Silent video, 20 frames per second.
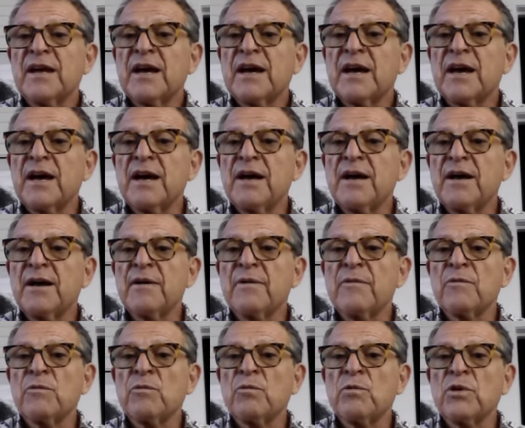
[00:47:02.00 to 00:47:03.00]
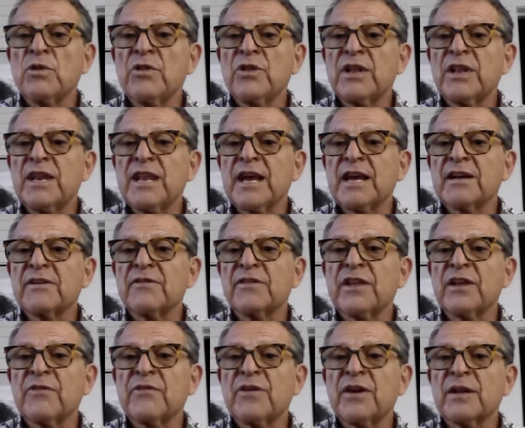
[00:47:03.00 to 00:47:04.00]
Will that
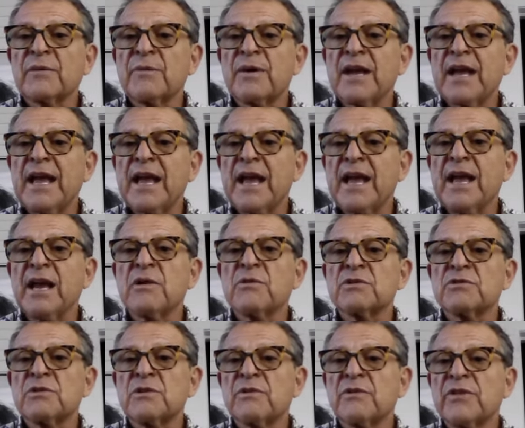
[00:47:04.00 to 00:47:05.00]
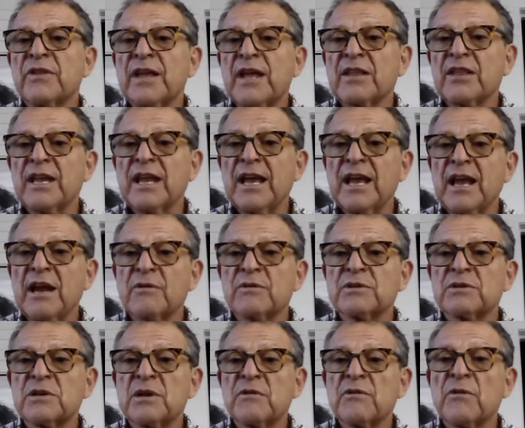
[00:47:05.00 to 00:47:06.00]
negatively affect my egg retrieval? Not the egg
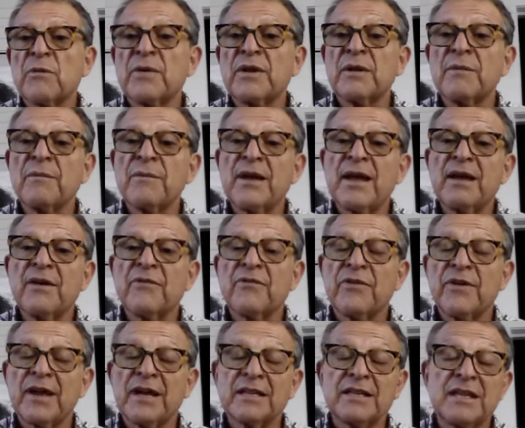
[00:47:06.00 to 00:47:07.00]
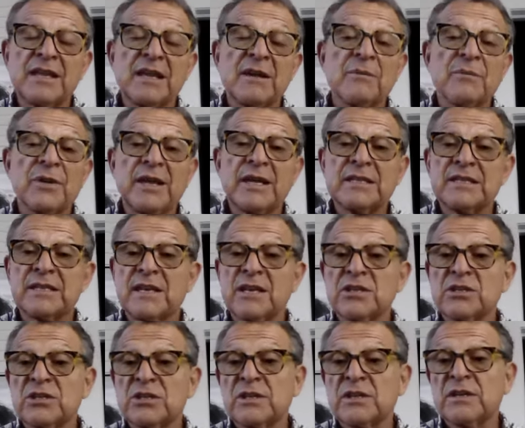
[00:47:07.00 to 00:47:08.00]
retrieval, but it may affect the
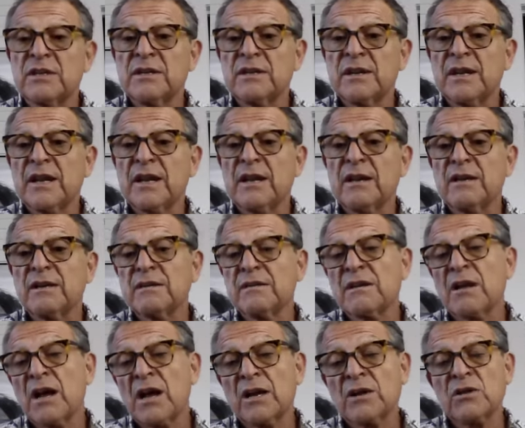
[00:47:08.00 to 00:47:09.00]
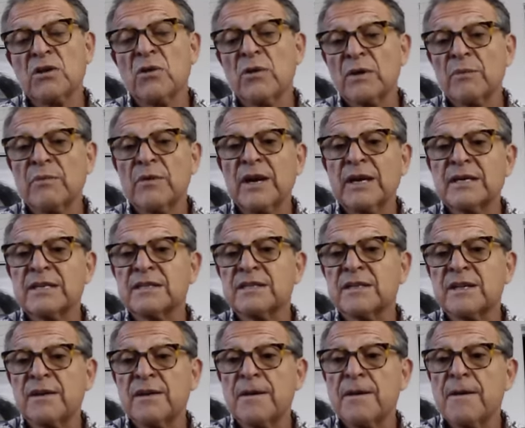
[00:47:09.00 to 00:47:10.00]
implantation and ongoing
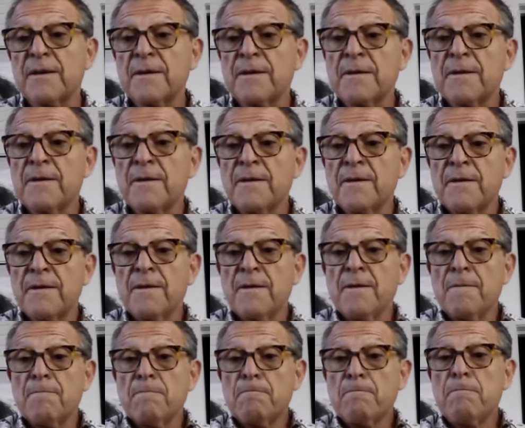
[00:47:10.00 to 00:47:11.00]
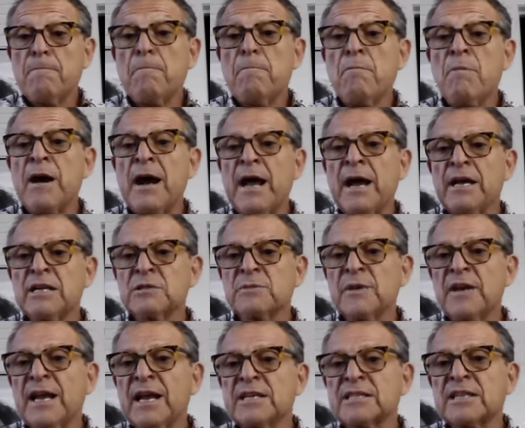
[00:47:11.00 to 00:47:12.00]
pregnancy. My
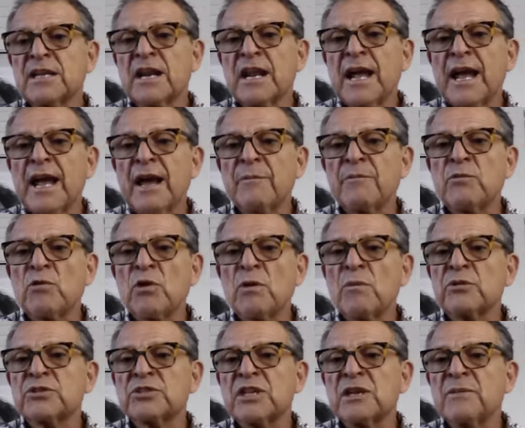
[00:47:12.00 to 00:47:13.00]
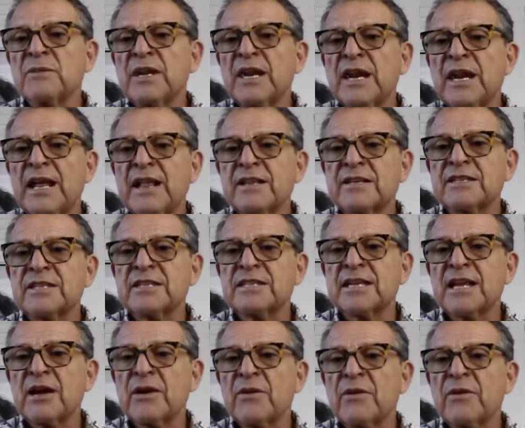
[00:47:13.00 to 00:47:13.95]
husband has an abnormal semen analysis.